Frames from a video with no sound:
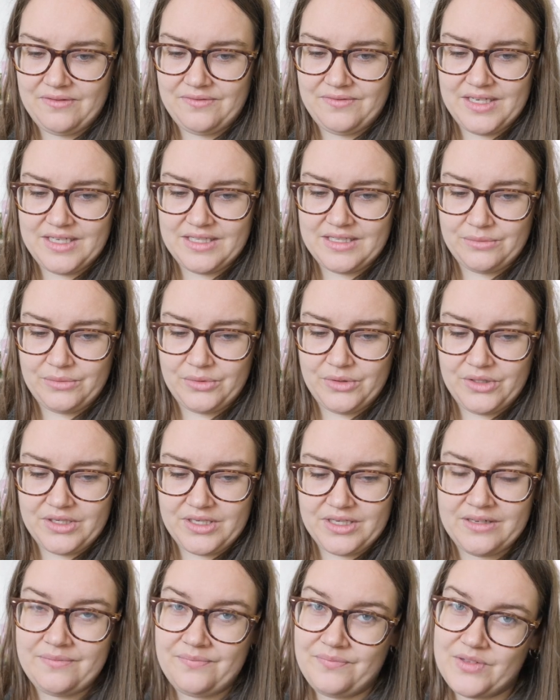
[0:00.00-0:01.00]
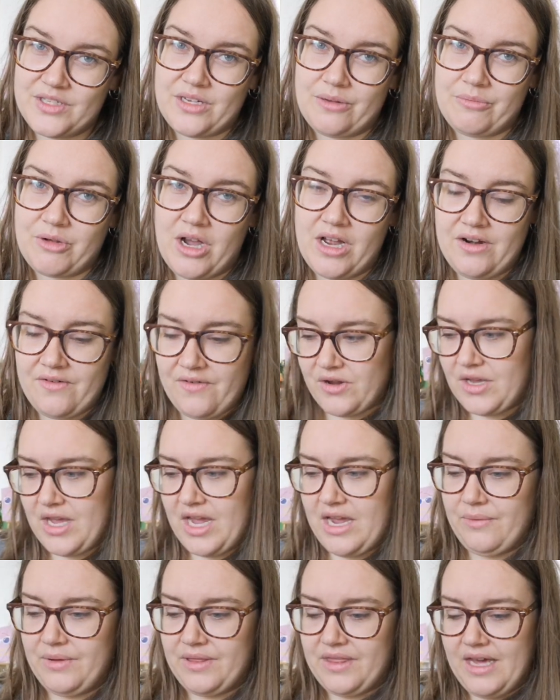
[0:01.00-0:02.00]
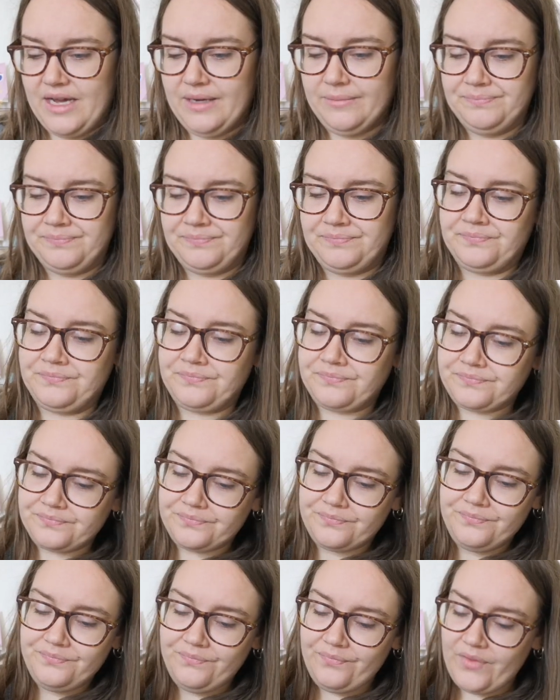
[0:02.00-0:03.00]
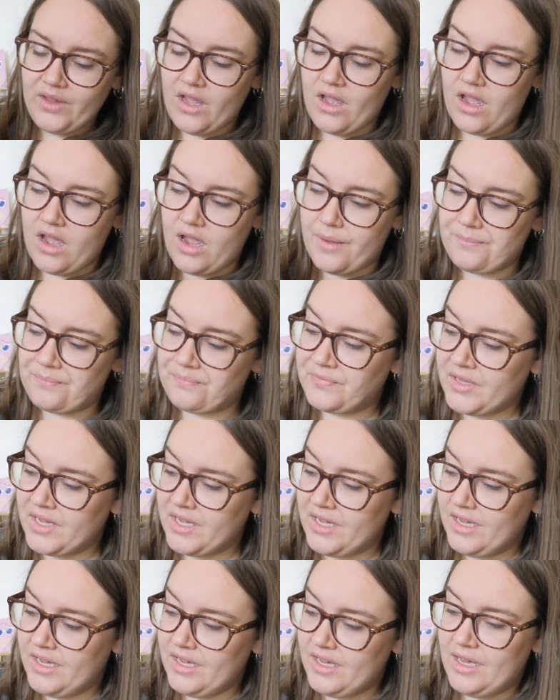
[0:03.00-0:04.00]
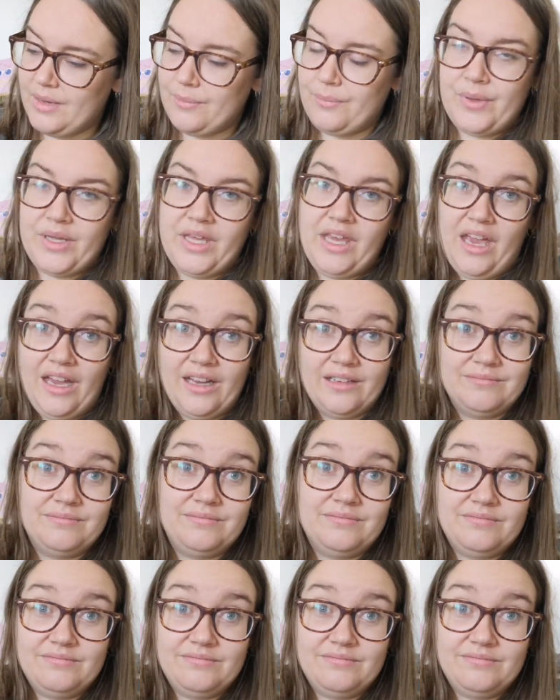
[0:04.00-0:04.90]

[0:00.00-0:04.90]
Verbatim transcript: I feared it would, so I'm kind of okay with that. Um, but yeah,